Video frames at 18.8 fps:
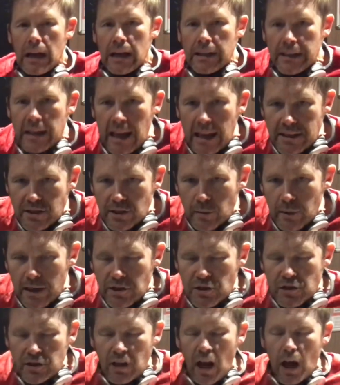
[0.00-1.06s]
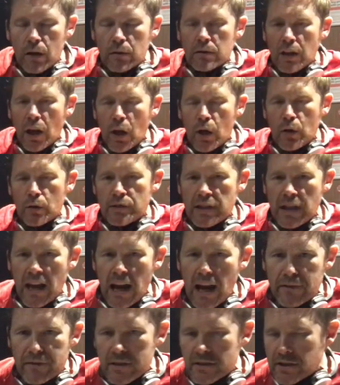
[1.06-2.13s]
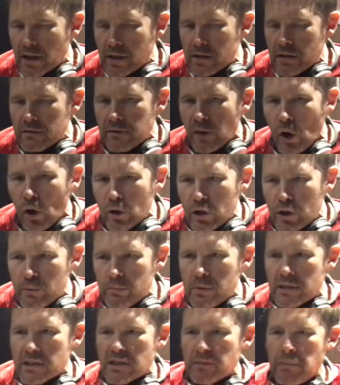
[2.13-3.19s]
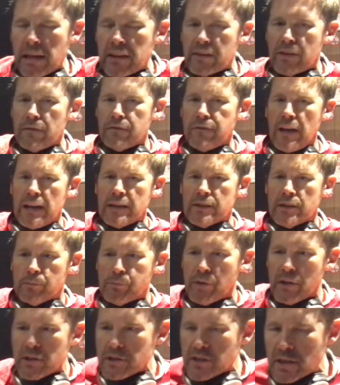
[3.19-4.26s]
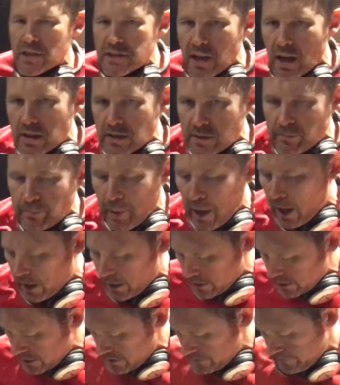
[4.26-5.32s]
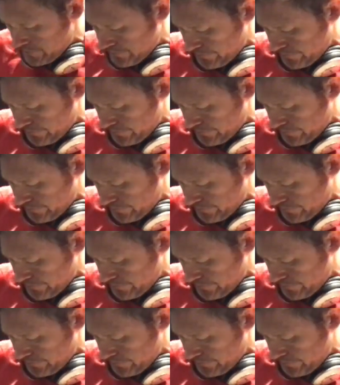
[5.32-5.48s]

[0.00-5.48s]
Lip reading: Next question, how loud do you have to turn the volume to make the Fender Princeton start to bark?